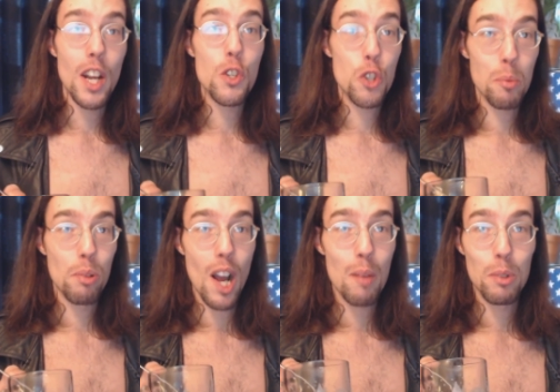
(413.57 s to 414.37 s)
There's your
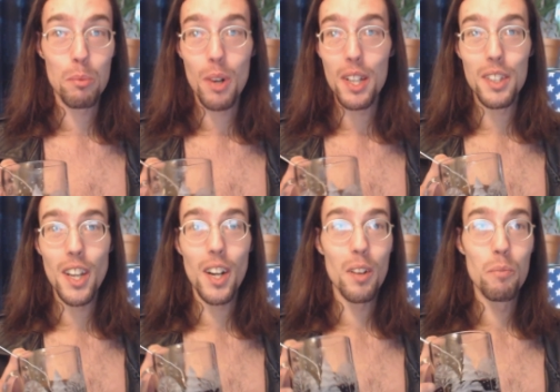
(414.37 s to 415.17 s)
problem right
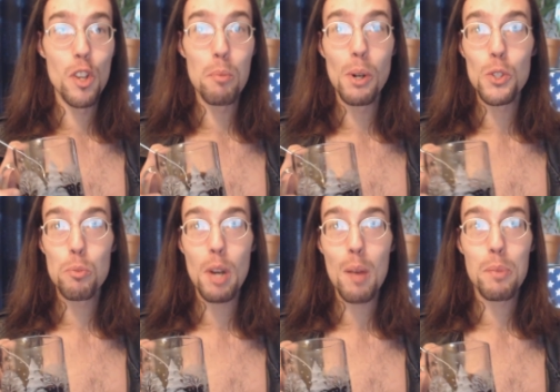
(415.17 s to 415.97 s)
there. Your
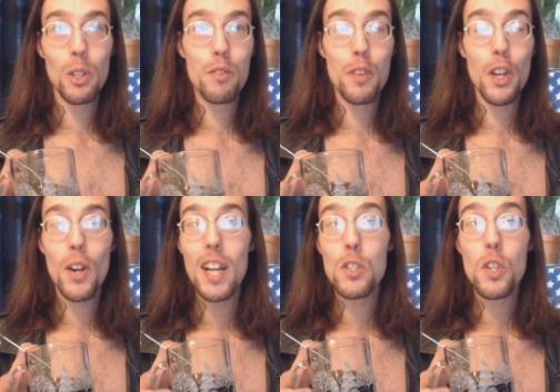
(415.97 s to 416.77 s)
most popular
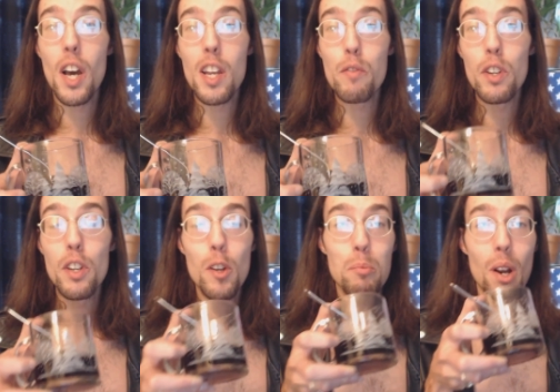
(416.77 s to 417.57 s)
figurehead's not even
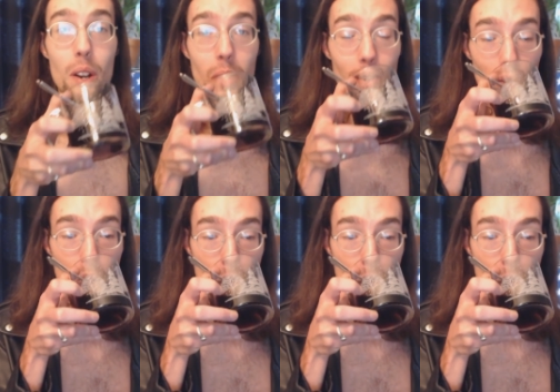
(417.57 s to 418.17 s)
in your party.